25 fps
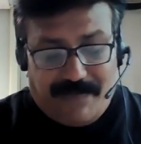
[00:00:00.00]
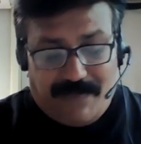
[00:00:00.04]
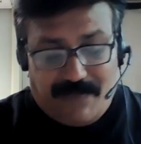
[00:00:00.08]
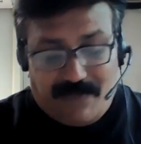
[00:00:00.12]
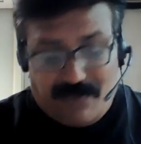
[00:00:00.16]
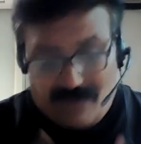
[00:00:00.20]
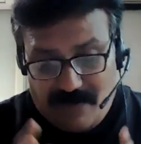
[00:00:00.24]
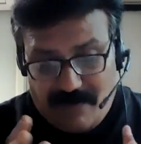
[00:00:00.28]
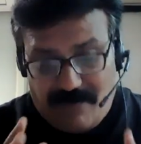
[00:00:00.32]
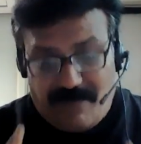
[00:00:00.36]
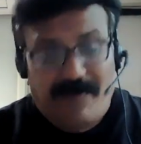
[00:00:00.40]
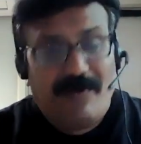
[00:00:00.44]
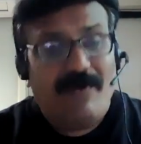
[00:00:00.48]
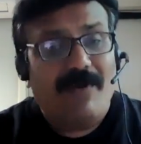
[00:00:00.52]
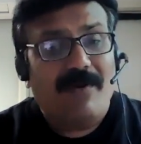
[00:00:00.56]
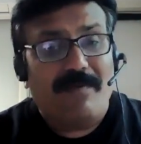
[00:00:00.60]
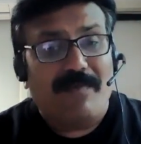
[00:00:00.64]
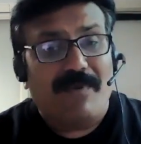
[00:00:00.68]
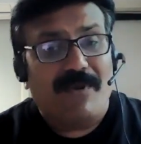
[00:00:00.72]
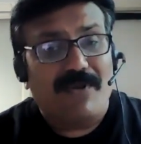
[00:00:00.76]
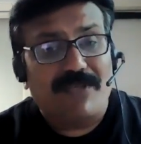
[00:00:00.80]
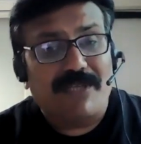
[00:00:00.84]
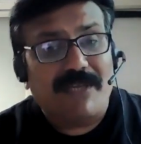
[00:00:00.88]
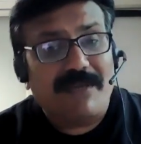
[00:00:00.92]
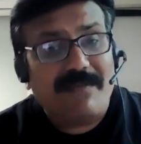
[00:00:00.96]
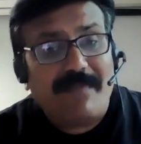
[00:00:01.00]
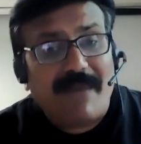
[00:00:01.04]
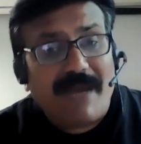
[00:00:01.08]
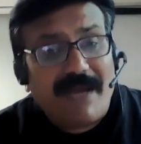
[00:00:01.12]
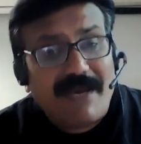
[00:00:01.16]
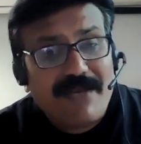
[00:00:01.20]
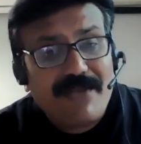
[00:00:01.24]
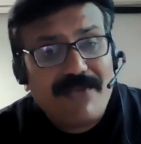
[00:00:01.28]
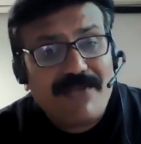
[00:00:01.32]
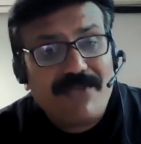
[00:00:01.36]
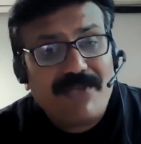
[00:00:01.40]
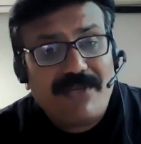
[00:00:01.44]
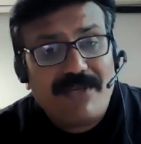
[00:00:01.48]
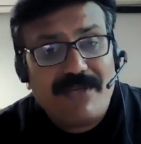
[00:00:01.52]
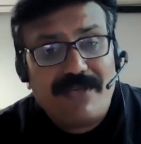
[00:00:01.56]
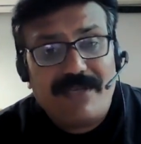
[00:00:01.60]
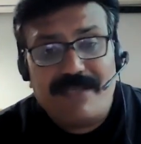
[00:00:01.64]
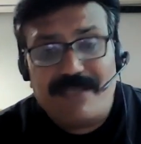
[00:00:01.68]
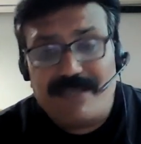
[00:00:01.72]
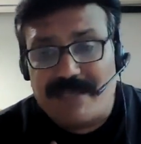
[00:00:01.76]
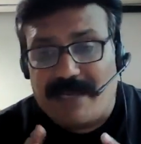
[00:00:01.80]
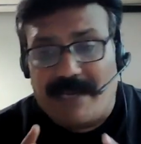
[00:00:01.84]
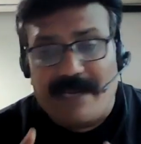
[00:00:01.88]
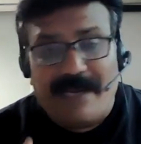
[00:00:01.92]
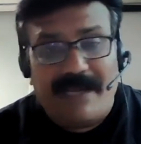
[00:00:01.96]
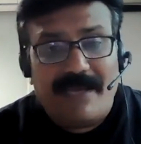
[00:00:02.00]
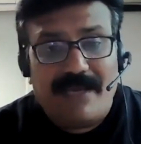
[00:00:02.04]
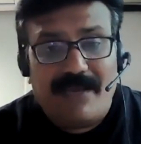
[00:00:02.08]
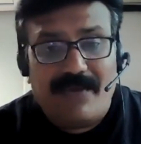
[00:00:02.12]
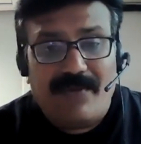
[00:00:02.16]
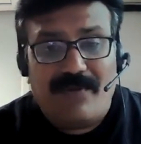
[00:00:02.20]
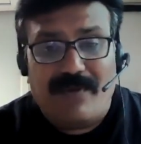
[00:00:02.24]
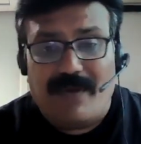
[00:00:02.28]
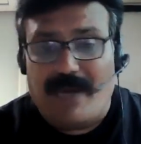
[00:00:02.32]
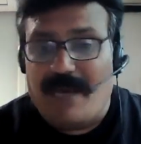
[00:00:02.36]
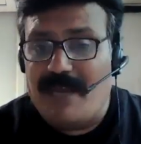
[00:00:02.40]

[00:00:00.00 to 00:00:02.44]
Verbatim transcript: So if your project manager is telling you,